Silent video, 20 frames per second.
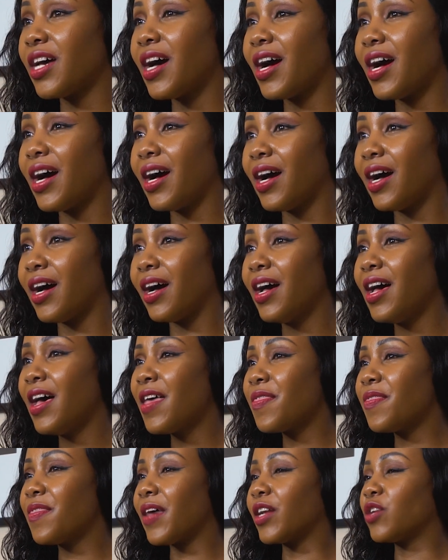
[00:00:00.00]

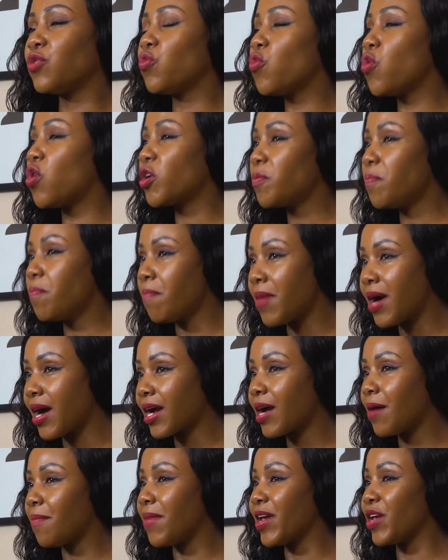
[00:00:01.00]
that what
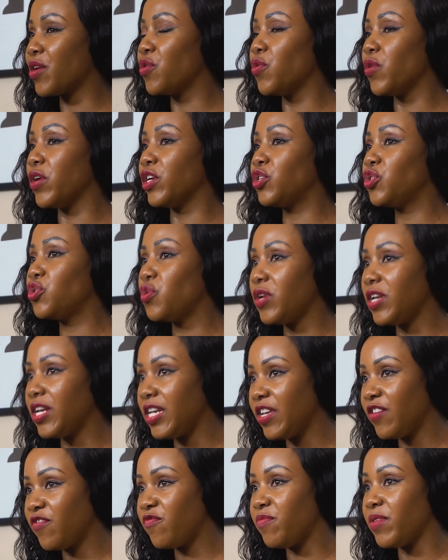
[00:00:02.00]
mark am I going to
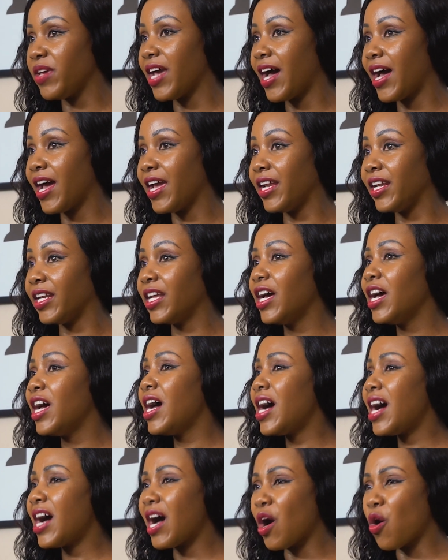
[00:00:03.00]
leave behind
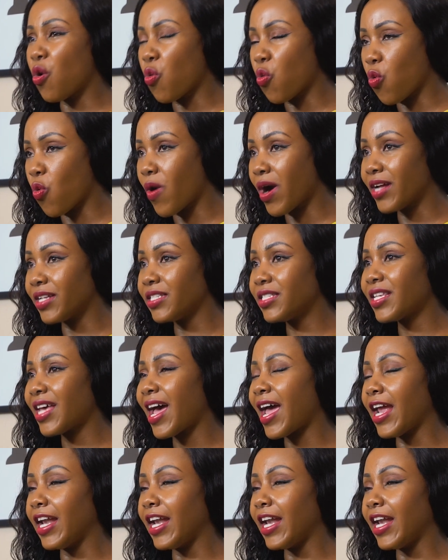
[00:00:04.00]
once I